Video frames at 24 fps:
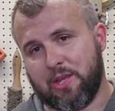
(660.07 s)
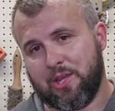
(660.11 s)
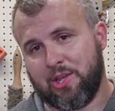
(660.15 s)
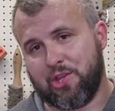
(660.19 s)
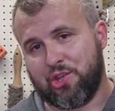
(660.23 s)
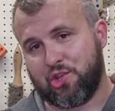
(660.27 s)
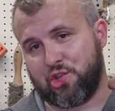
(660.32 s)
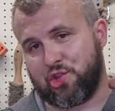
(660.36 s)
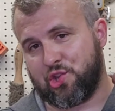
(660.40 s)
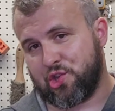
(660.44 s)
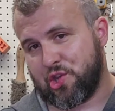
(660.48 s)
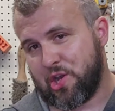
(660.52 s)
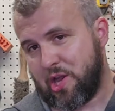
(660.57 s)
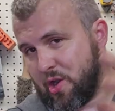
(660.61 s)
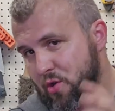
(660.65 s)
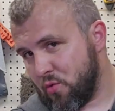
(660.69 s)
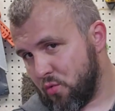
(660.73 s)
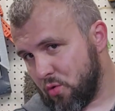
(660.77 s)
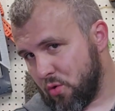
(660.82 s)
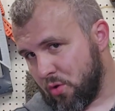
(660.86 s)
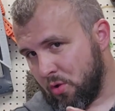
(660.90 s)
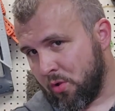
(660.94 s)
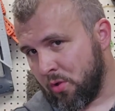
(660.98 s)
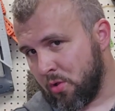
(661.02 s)
in
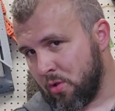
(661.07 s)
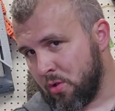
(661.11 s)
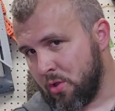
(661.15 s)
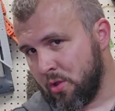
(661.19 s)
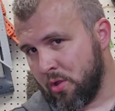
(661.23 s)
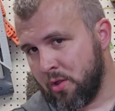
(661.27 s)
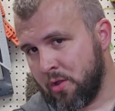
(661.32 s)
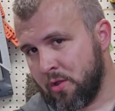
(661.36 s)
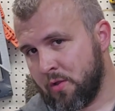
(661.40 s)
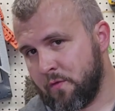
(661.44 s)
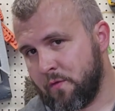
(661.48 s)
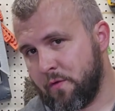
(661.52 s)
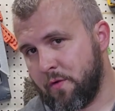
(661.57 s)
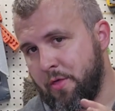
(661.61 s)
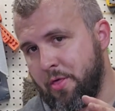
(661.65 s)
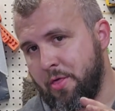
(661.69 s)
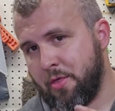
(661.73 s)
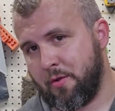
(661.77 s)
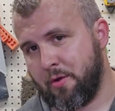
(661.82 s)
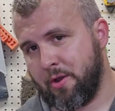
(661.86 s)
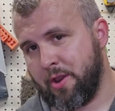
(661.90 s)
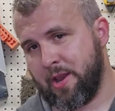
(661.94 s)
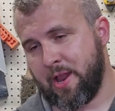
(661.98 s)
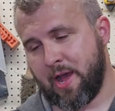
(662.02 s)
general, for
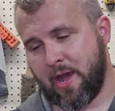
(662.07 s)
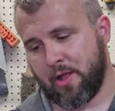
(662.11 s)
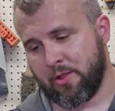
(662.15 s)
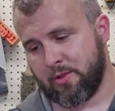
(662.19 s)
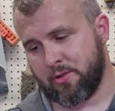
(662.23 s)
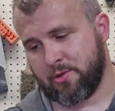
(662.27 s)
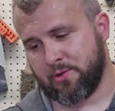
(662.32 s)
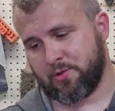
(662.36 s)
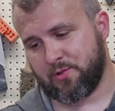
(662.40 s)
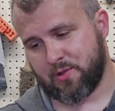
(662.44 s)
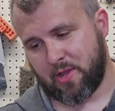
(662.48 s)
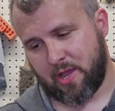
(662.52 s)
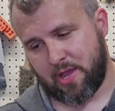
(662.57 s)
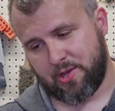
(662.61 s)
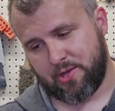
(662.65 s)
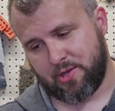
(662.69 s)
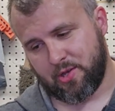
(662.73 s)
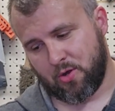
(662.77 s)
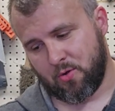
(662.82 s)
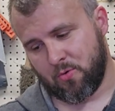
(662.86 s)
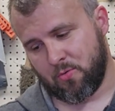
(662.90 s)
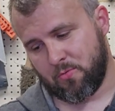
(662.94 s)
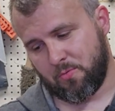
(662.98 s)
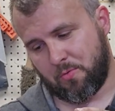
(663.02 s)
$30, I
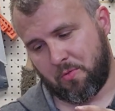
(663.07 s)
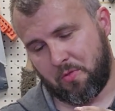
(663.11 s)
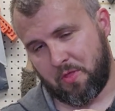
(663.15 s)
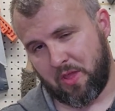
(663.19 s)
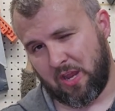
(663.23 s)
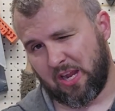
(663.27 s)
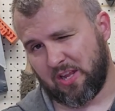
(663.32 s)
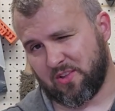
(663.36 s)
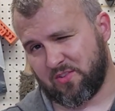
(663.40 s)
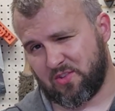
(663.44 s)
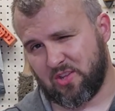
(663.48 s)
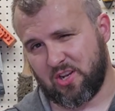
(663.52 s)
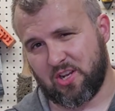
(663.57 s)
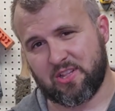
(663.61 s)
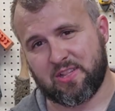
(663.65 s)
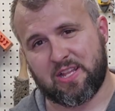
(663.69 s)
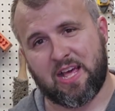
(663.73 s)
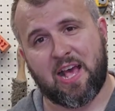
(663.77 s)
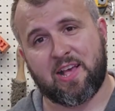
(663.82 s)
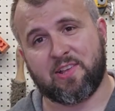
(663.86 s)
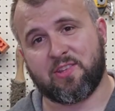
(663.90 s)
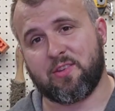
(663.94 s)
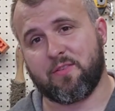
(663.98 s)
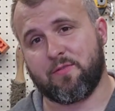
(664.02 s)
don't think it's going to
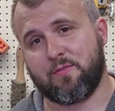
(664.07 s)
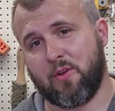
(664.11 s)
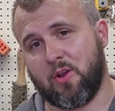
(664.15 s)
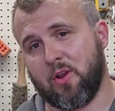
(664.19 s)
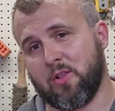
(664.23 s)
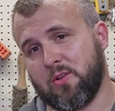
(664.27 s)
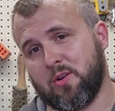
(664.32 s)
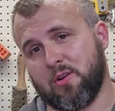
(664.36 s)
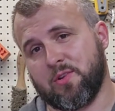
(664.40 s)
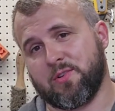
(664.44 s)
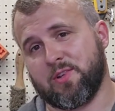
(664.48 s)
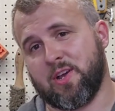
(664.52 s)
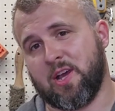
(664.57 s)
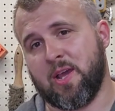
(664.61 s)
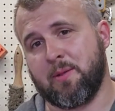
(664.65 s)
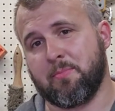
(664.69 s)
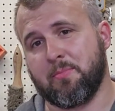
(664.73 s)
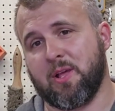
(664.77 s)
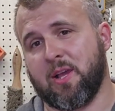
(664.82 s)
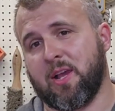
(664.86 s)
last a very long time.